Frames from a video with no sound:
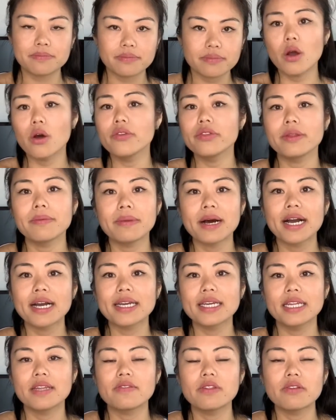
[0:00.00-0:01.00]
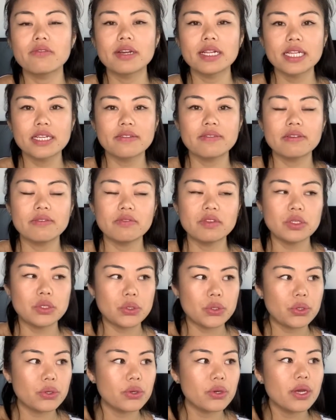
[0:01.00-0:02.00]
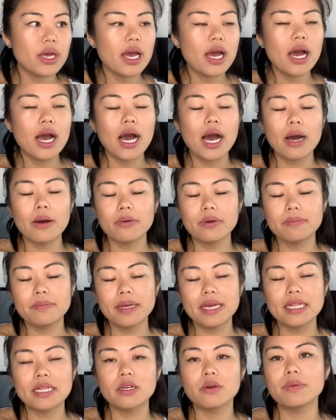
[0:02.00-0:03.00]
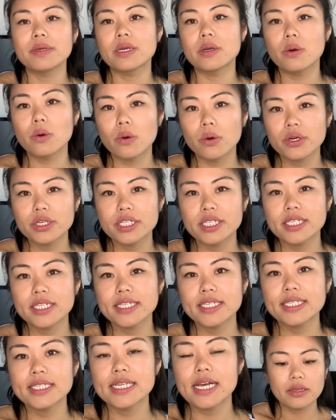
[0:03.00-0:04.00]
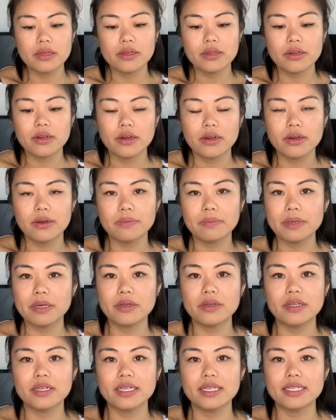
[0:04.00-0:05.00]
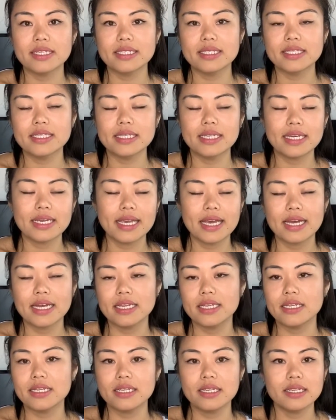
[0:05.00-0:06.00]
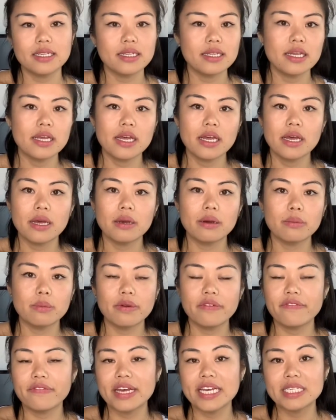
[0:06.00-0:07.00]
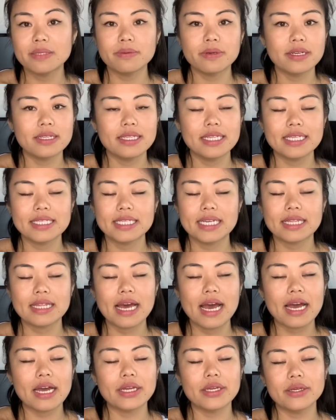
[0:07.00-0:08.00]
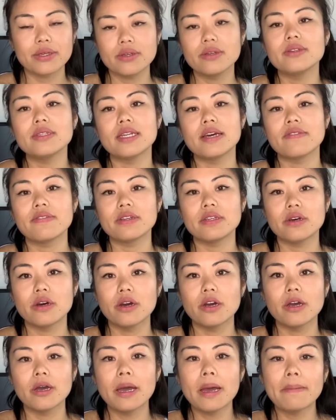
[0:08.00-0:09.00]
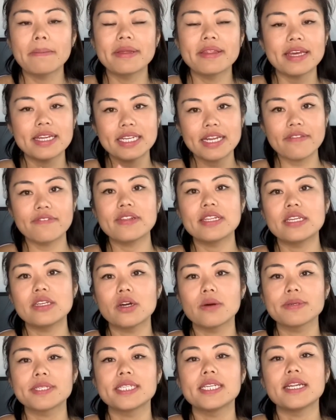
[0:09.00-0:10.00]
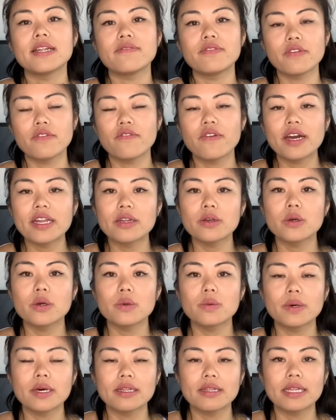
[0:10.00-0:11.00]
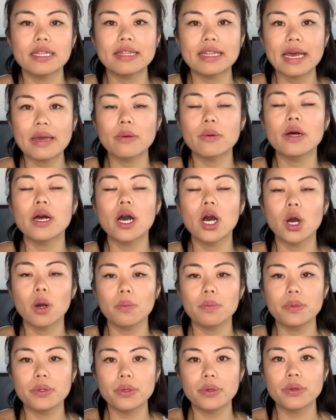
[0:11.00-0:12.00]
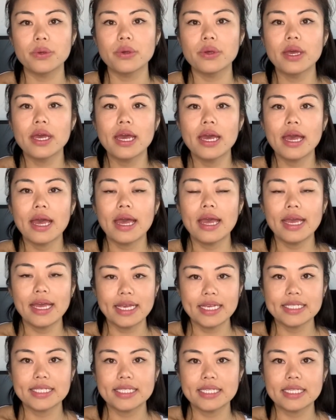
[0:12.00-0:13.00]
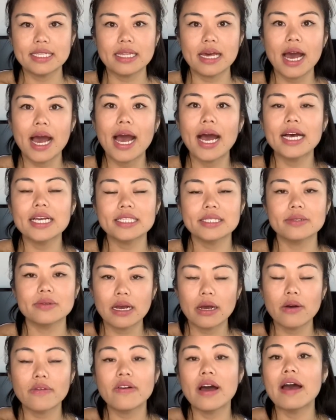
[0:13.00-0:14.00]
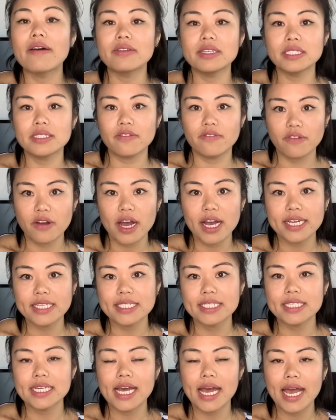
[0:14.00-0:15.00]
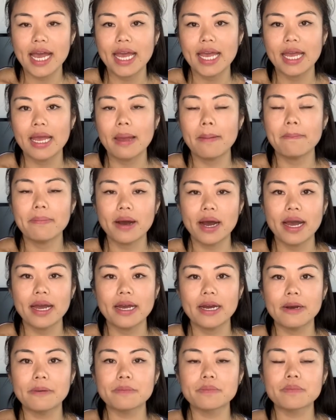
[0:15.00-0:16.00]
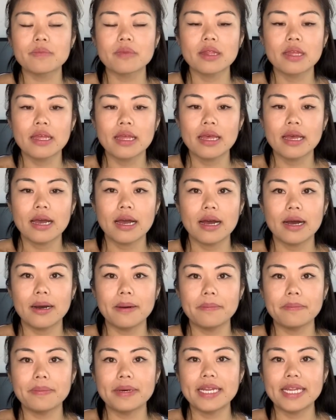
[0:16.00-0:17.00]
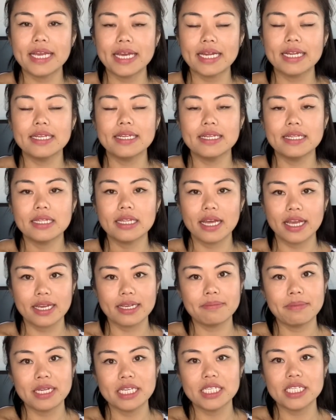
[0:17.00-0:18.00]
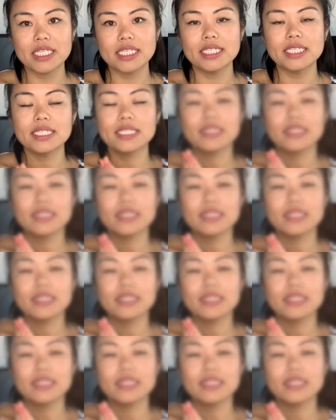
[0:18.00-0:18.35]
on the market. If they're relatively new, I would be a little bit cautious, you know, because again, with Facebook and things like that, you never know. But they're definitely an option. If you find a good one, then they will help you ease the hassle of having to find a buyer. But again, like I mentioned,